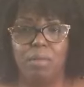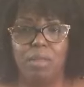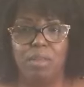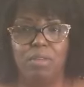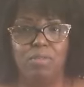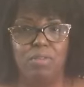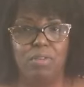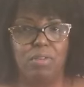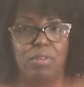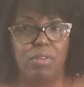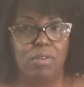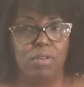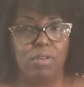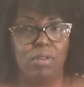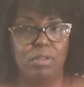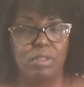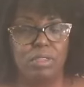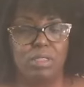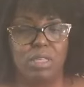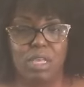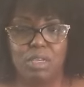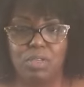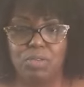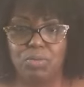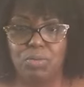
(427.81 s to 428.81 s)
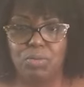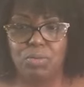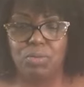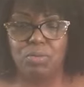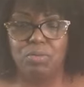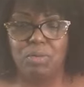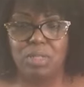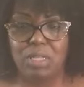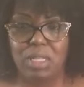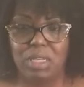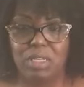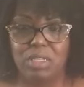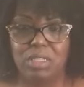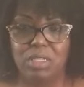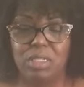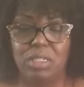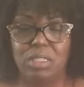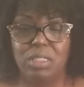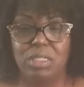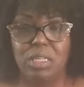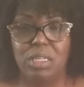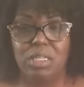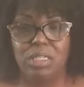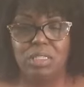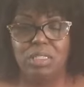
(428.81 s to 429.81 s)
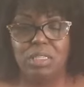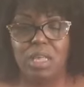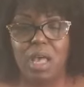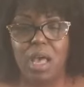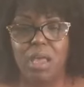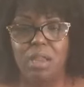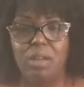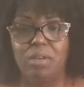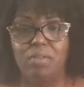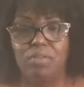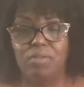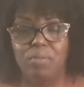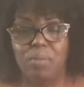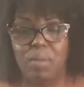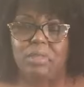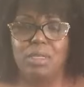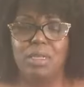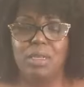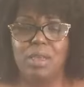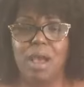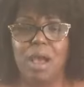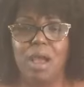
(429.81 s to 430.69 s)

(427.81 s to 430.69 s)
even your sexual relations inside of marriage.